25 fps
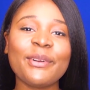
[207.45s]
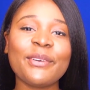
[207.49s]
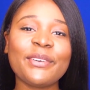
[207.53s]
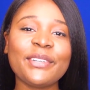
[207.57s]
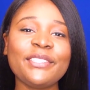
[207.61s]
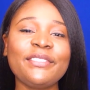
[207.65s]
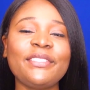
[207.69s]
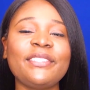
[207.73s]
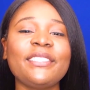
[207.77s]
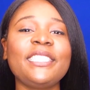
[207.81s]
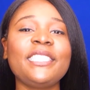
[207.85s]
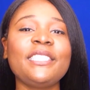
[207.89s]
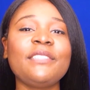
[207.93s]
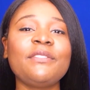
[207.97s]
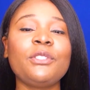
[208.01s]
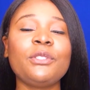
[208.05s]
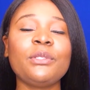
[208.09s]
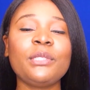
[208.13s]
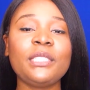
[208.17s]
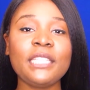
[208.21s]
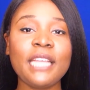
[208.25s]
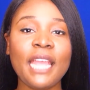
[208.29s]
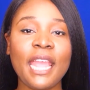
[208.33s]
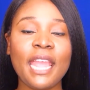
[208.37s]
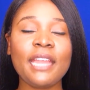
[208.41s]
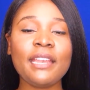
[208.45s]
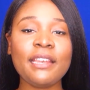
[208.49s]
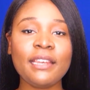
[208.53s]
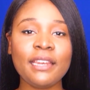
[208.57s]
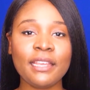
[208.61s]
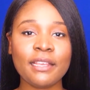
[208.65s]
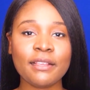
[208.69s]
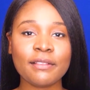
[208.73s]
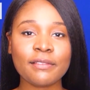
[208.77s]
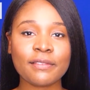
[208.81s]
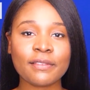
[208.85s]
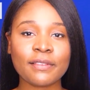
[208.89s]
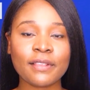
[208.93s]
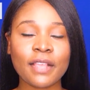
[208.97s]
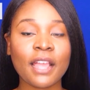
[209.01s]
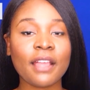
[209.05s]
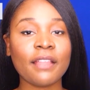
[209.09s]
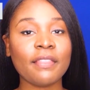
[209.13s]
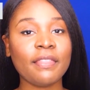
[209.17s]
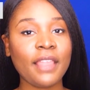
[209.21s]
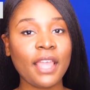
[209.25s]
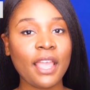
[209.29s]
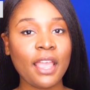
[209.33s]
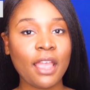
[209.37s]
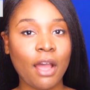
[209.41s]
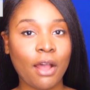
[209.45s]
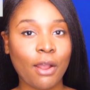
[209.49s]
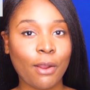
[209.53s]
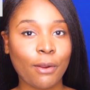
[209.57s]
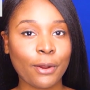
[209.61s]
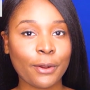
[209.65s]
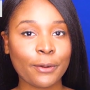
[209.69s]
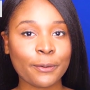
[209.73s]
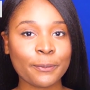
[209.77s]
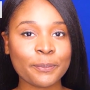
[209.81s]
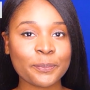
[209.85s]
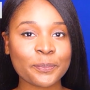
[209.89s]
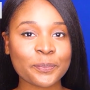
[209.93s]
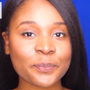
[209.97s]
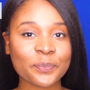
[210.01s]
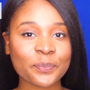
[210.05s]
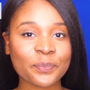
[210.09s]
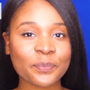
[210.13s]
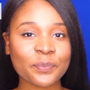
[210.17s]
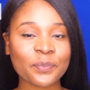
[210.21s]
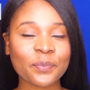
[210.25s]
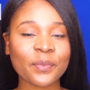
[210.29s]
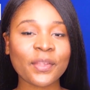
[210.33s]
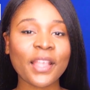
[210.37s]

I'm going to give you the endings. They are